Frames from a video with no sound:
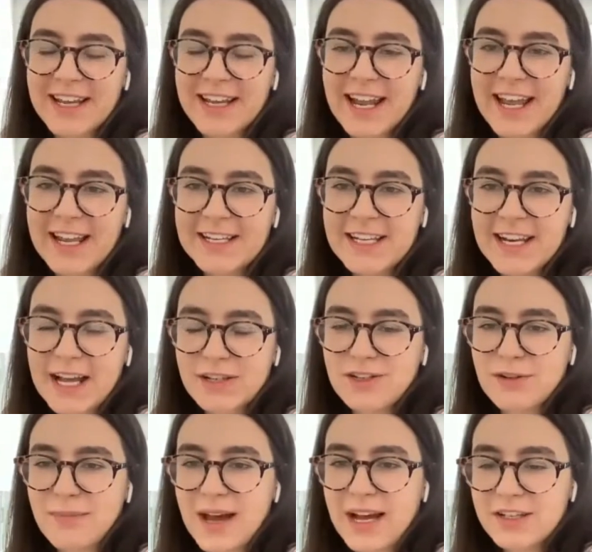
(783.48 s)
the kind of
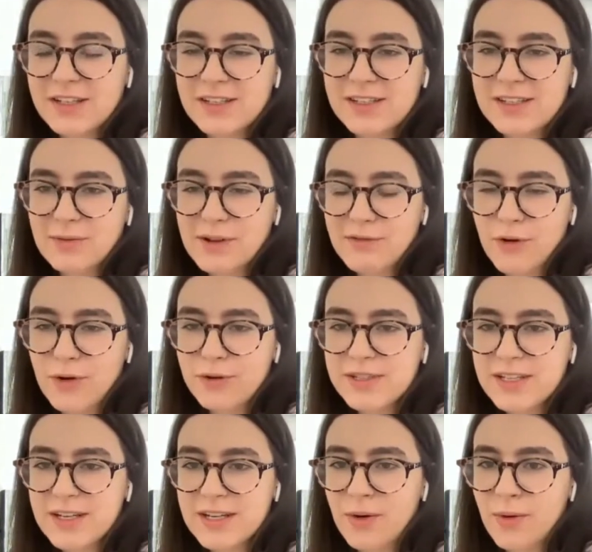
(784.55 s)
international matches that we've
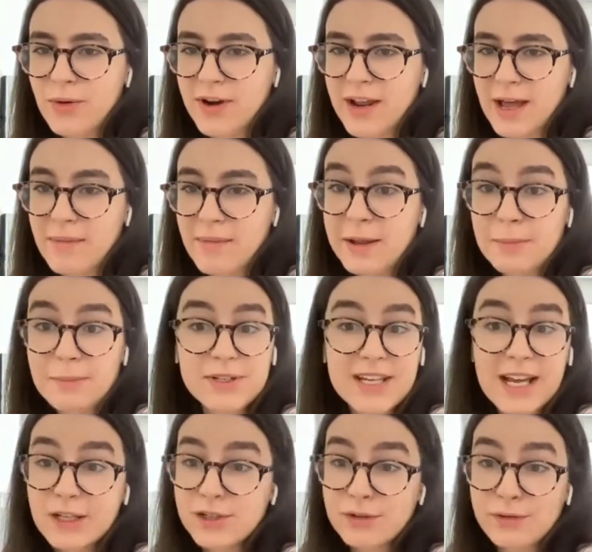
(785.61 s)
hosted at Oriam and the
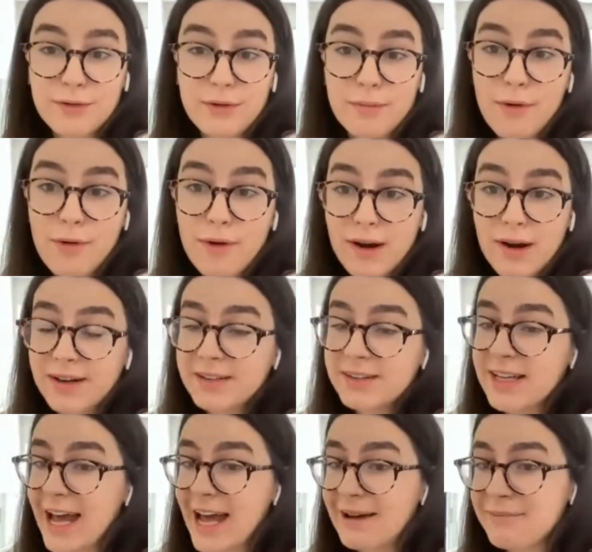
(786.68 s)
potential for more
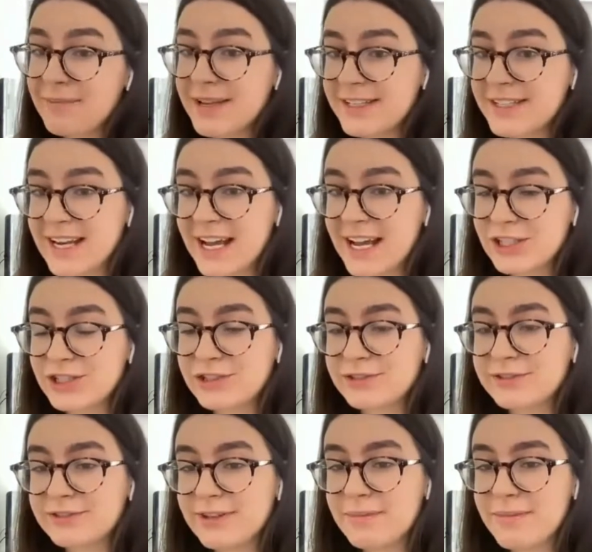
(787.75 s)

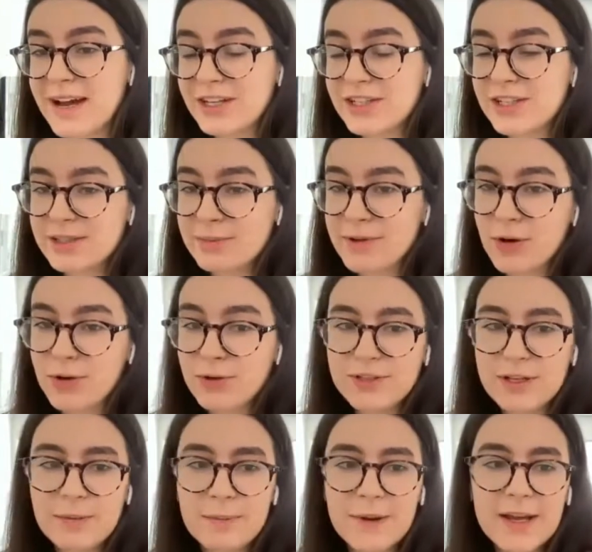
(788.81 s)
international matches to be
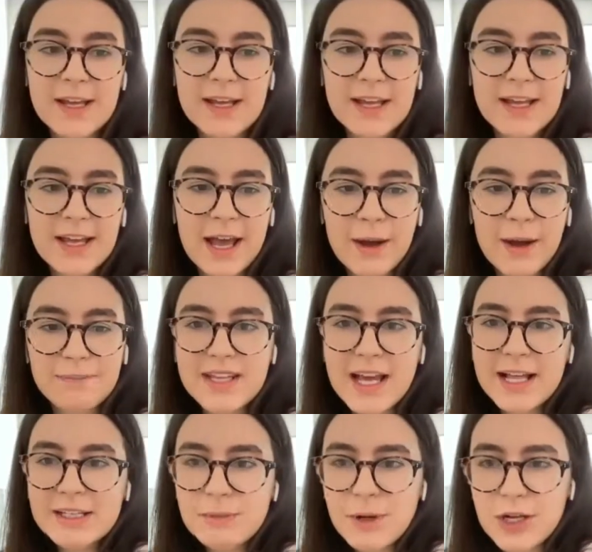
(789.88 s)
hosted. But
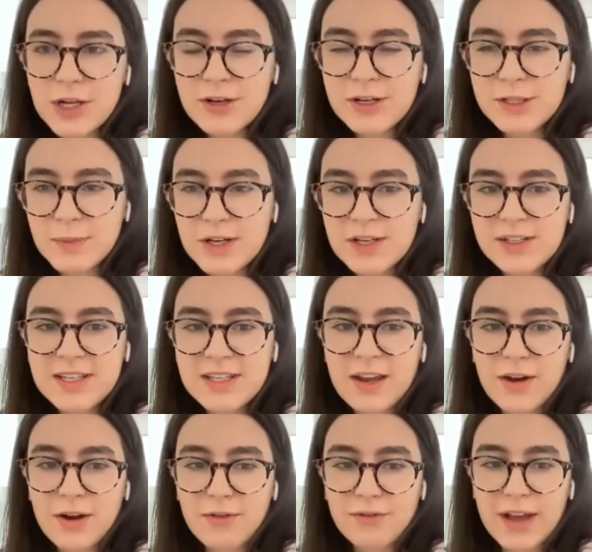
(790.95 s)
tell us about your experience,
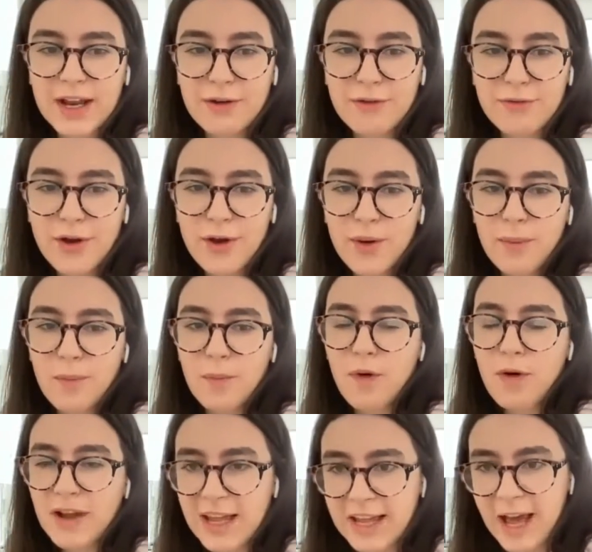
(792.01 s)
Keir, of kind of
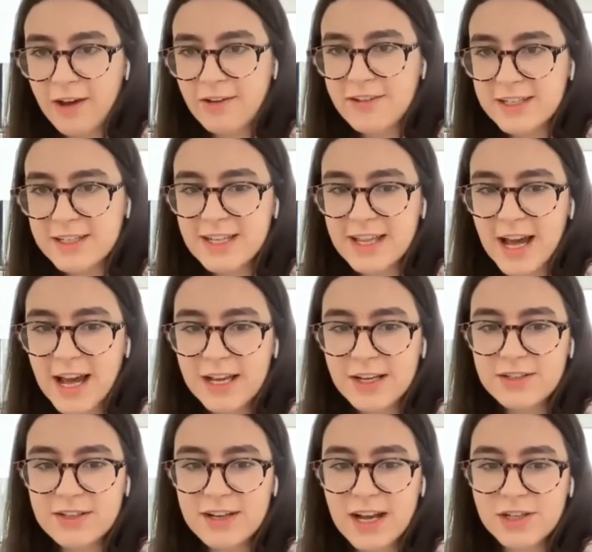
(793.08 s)
walking out into that
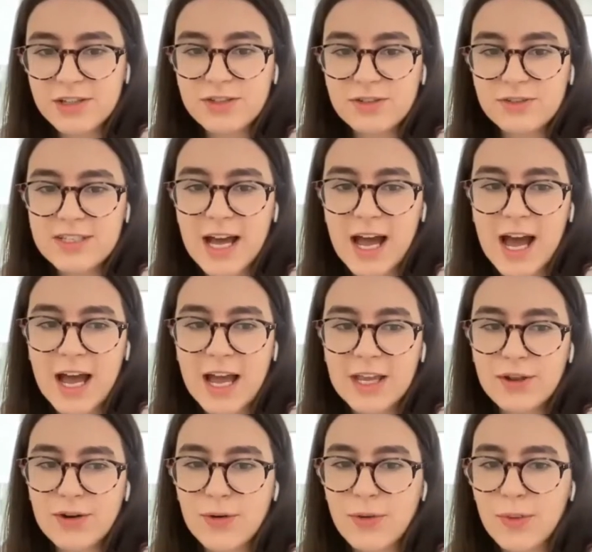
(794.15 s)
international tie,
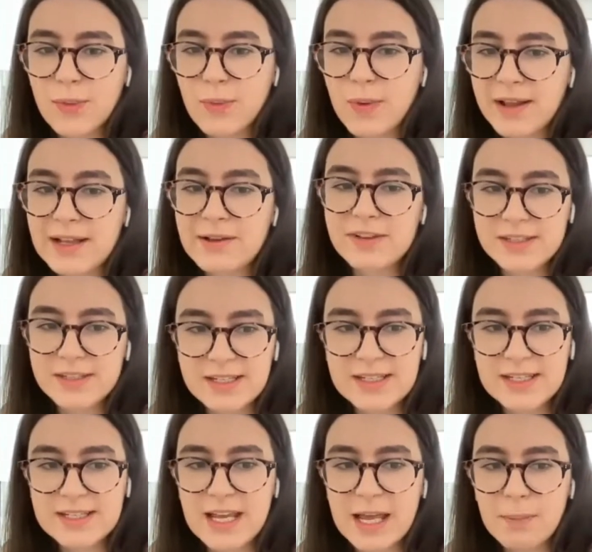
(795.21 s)
when Livingston
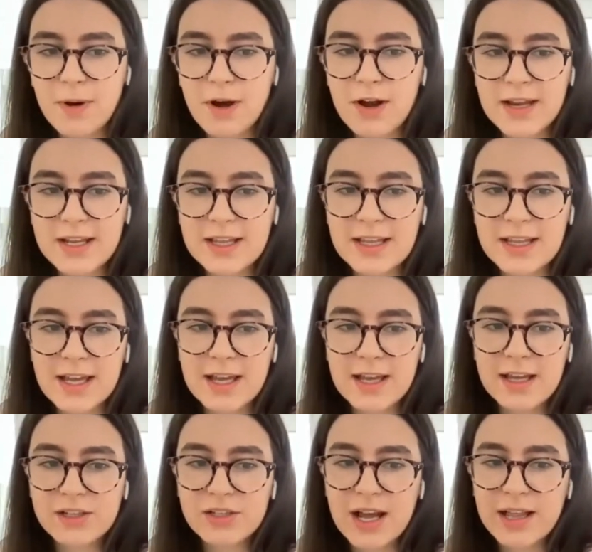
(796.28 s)
did take part in
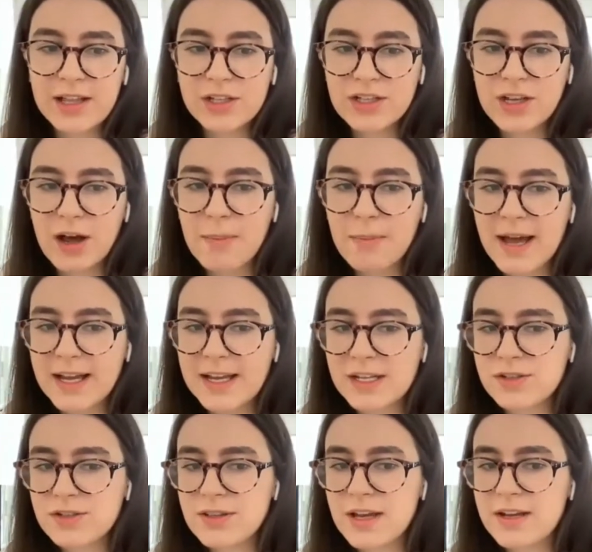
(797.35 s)
the Challenge Cup back in
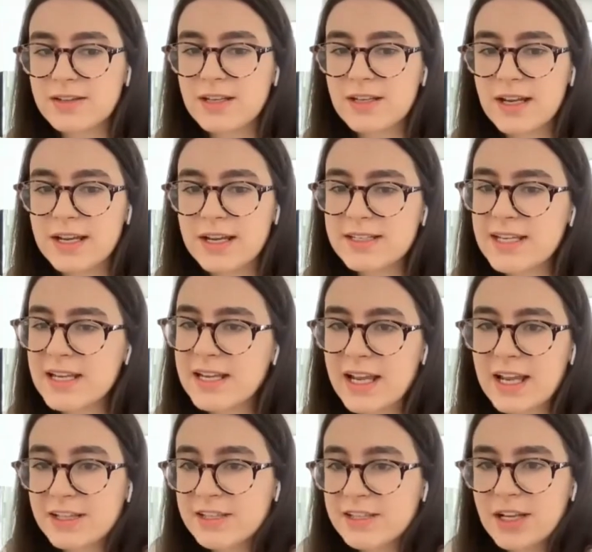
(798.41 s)
2019
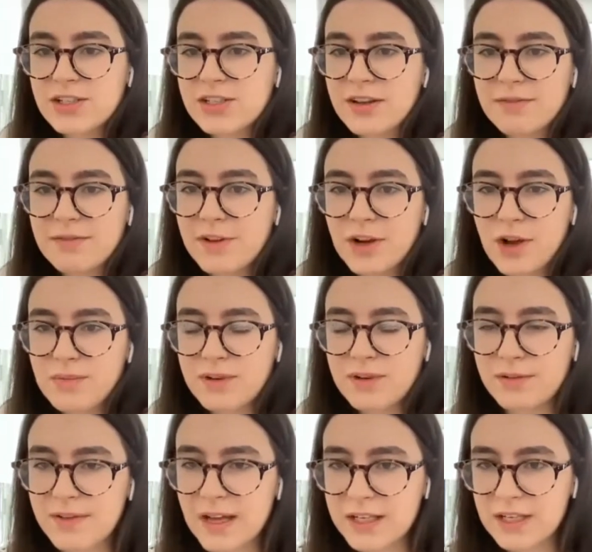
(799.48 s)
in such a
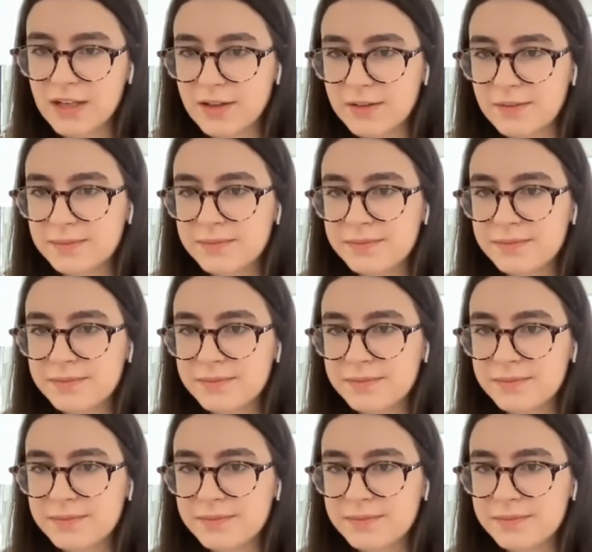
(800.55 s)
phenomenal venue.